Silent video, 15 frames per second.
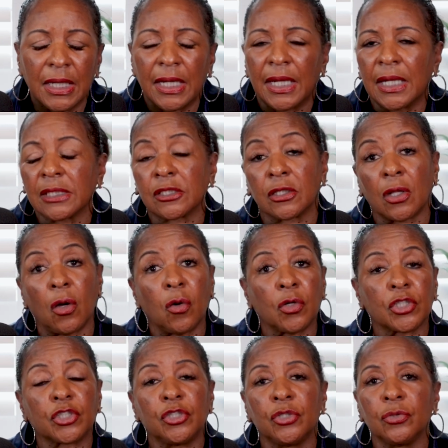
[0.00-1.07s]
As long
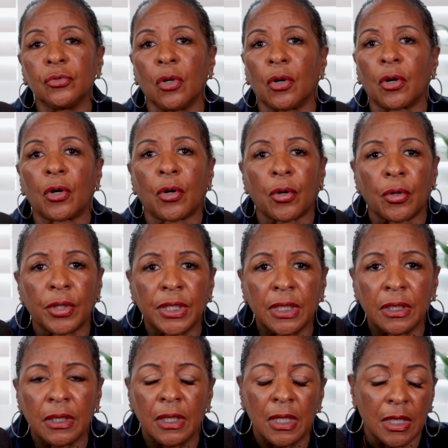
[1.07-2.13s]
as you are
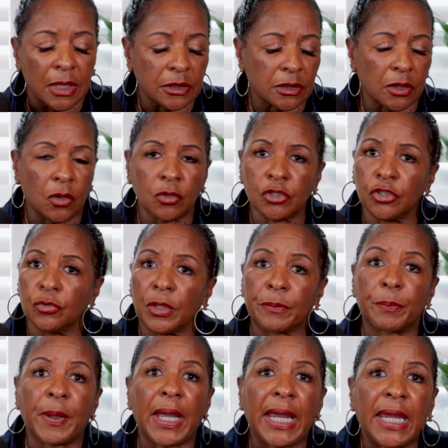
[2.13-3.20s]
hurting, as long as you're in
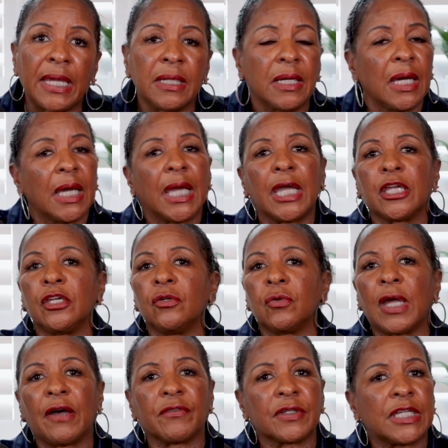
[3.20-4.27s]
pain and you
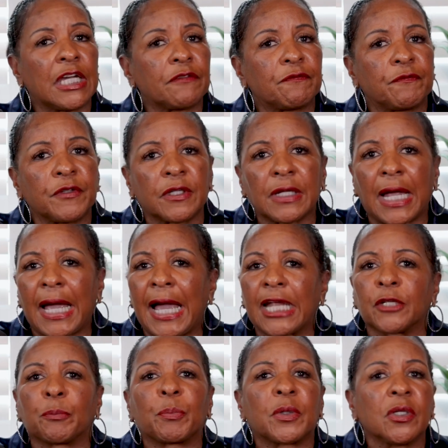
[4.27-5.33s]
haven't yet figured out how
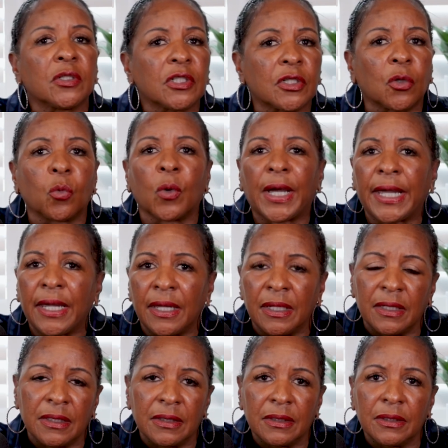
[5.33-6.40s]
to peel it away,
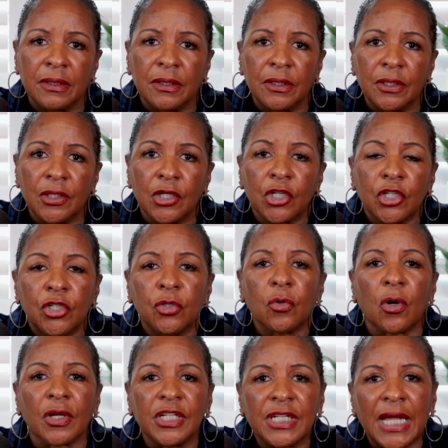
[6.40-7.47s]
you
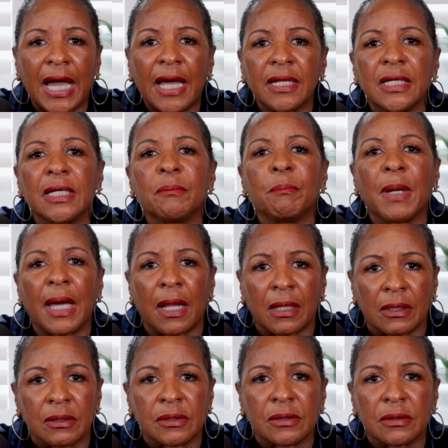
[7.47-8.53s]
are not in
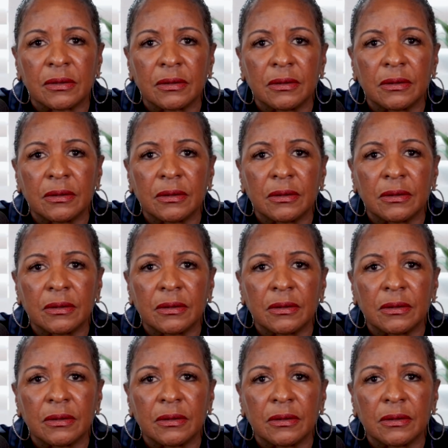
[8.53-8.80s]
balance